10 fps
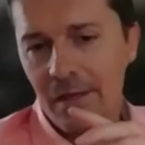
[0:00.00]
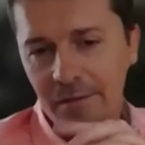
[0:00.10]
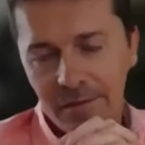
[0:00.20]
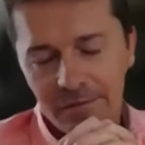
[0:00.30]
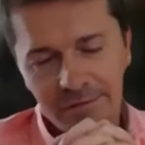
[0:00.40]

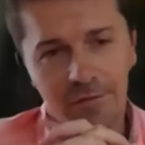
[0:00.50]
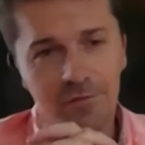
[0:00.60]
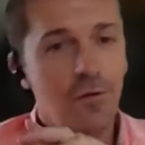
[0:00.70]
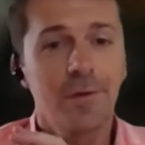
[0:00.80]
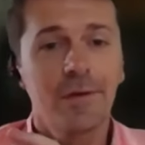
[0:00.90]
I think,
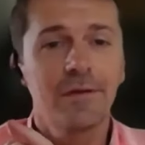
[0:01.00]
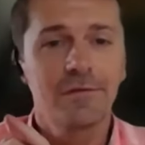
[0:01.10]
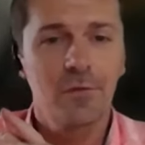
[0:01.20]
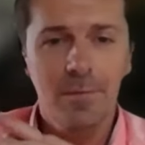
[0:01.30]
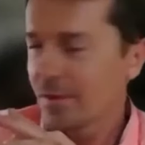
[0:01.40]
sorry,
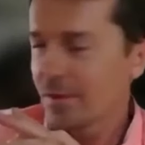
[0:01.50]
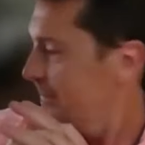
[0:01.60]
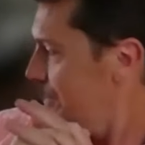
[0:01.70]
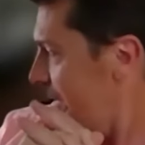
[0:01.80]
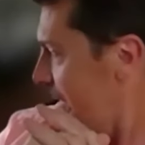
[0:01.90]
Matt,
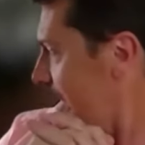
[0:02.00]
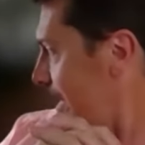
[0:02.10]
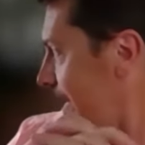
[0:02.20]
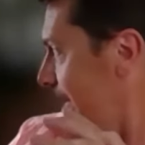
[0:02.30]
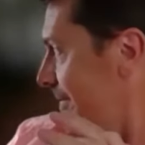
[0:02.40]
but
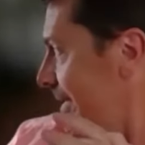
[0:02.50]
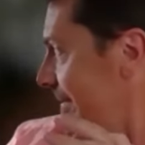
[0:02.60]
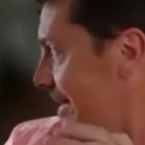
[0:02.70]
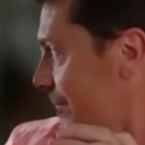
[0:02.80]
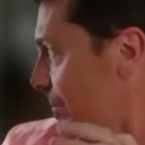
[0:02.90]
I think
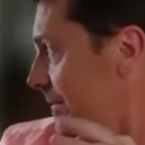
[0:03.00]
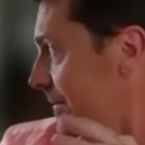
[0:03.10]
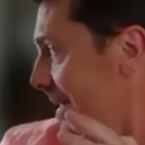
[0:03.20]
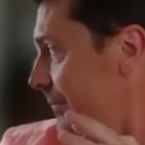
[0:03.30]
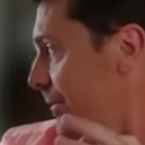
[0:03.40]
that's
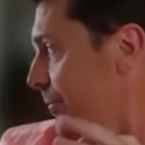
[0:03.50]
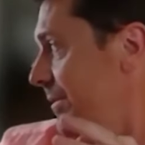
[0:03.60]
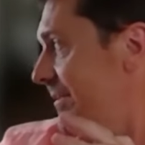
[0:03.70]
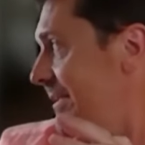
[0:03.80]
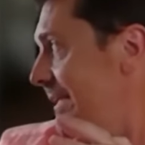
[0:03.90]
what we
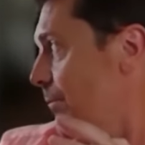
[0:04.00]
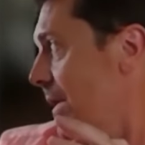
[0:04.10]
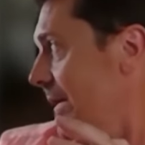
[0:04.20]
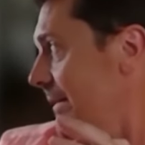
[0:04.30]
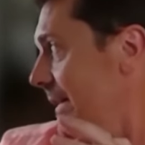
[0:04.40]
see
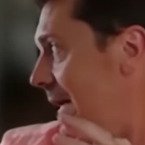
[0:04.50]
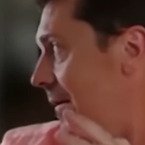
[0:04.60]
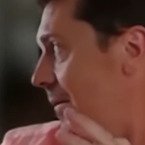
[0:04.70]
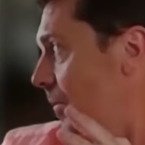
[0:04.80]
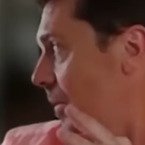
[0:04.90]
right
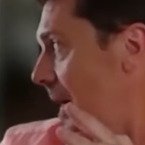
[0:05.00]
now.